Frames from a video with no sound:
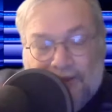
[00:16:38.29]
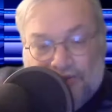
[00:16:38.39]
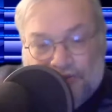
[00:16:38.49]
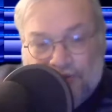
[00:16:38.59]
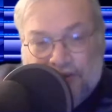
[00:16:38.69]

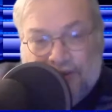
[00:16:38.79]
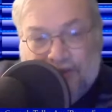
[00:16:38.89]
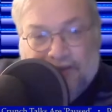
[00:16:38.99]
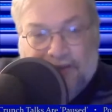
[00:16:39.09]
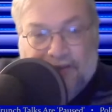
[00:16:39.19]
took it
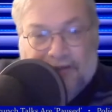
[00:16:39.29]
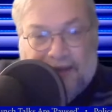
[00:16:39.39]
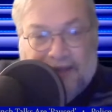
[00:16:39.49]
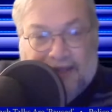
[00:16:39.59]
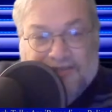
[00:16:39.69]
and
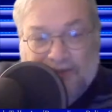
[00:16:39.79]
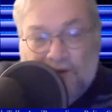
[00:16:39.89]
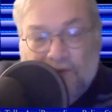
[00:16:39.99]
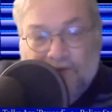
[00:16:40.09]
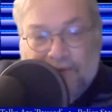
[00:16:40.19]
I actually
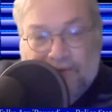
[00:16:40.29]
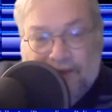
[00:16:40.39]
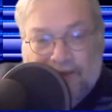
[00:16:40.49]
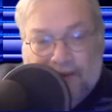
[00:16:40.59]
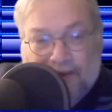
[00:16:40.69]
called
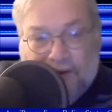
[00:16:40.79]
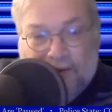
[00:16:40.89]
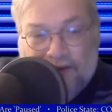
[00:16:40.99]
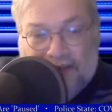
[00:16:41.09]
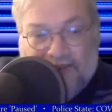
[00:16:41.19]

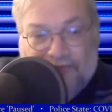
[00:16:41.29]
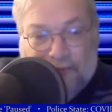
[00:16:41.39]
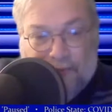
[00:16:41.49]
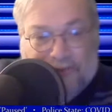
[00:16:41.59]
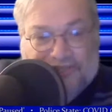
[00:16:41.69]
and asked for
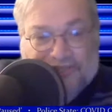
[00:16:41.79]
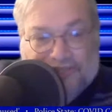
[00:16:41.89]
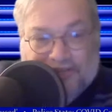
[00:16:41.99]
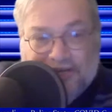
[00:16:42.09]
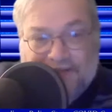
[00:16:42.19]
permission to
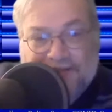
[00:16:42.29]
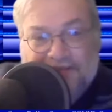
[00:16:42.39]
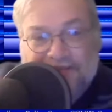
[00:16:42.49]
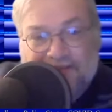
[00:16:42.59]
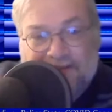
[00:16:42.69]
share
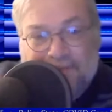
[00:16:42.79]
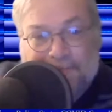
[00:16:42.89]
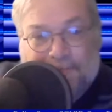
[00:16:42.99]
this, and